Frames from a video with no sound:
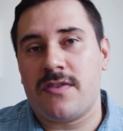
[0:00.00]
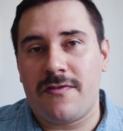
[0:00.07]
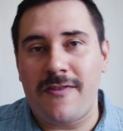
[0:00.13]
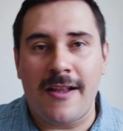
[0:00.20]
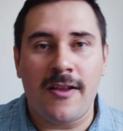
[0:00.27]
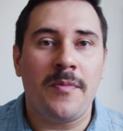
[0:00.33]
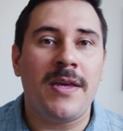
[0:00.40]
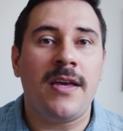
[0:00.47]
to
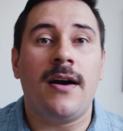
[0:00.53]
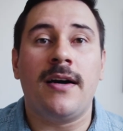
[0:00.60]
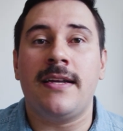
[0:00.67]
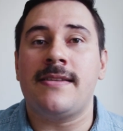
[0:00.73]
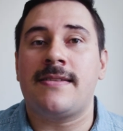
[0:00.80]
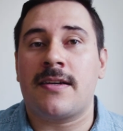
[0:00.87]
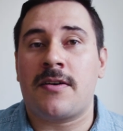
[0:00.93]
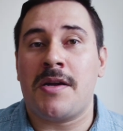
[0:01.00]
follow me on
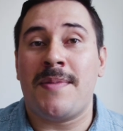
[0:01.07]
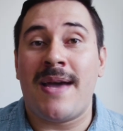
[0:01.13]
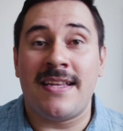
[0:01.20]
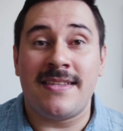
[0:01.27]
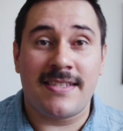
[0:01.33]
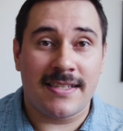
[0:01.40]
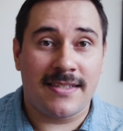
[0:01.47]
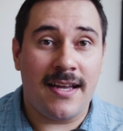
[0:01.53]
Instagram
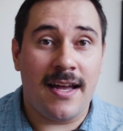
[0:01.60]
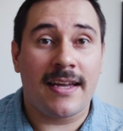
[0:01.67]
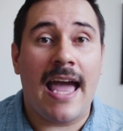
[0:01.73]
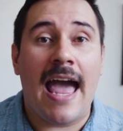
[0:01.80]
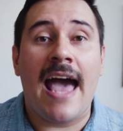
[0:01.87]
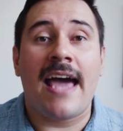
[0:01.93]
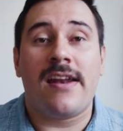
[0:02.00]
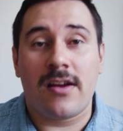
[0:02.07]
and TikTok
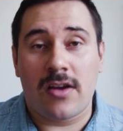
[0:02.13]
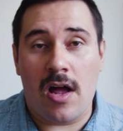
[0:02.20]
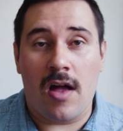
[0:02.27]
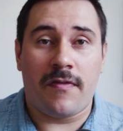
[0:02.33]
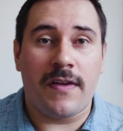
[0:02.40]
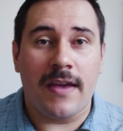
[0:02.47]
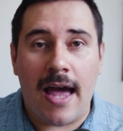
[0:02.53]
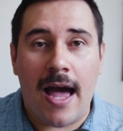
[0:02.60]
at
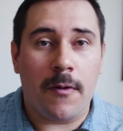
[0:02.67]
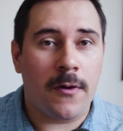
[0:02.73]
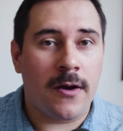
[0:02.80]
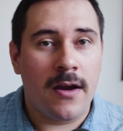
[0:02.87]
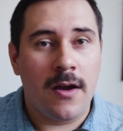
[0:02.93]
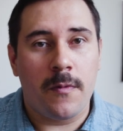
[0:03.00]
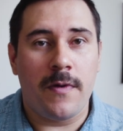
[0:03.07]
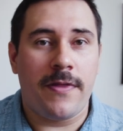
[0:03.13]
Coffee Hour
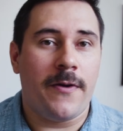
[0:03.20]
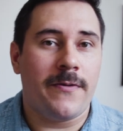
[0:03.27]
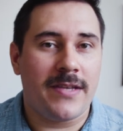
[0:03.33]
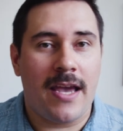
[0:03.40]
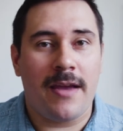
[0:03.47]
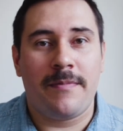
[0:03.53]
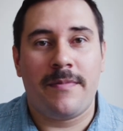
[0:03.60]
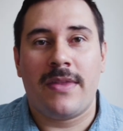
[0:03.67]
with
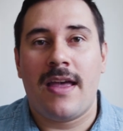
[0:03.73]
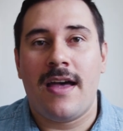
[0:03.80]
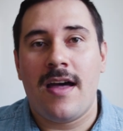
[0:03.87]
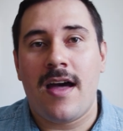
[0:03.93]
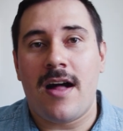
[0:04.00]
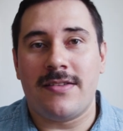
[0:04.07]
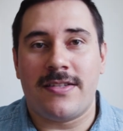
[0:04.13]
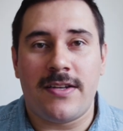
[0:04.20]
Jose.
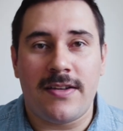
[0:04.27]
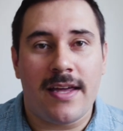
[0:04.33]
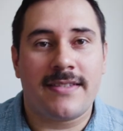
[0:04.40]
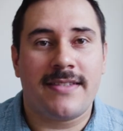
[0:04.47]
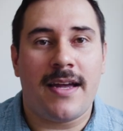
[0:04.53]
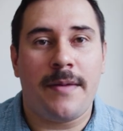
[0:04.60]
I'll see you next